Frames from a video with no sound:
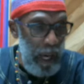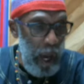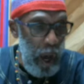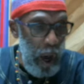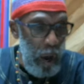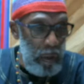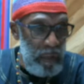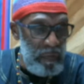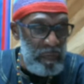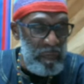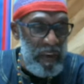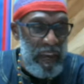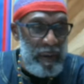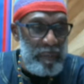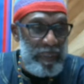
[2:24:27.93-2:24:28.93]
Hall of
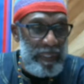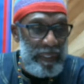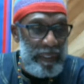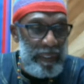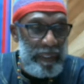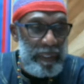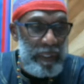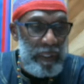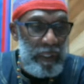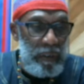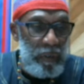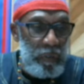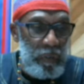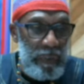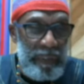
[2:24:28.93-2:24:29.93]
Famers
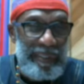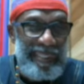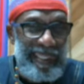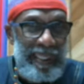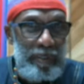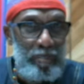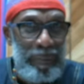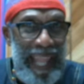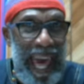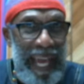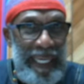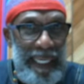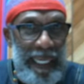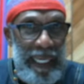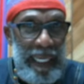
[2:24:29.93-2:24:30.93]
you see
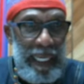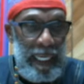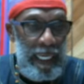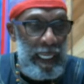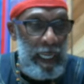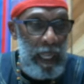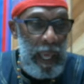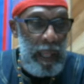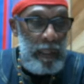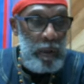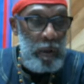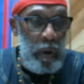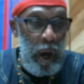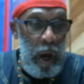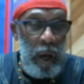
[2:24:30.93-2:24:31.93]
black again, and I
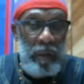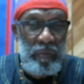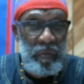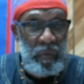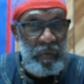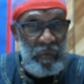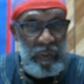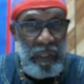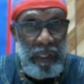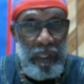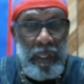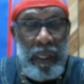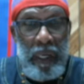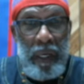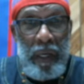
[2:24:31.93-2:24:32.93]
know all of you
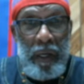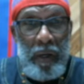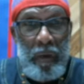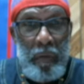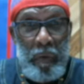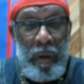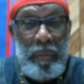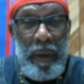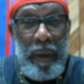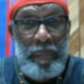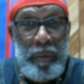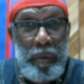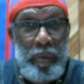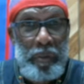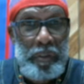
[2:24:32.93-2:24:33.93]
seen Kareem
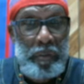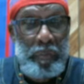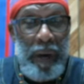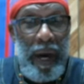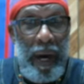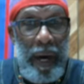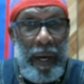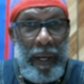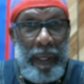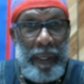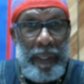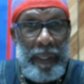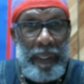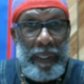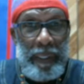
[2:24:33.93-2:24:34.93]
Abdul-Jabbar,
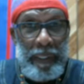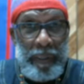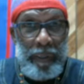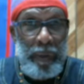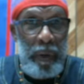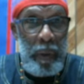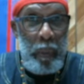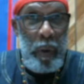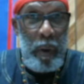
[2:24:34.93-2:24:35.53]
you know, at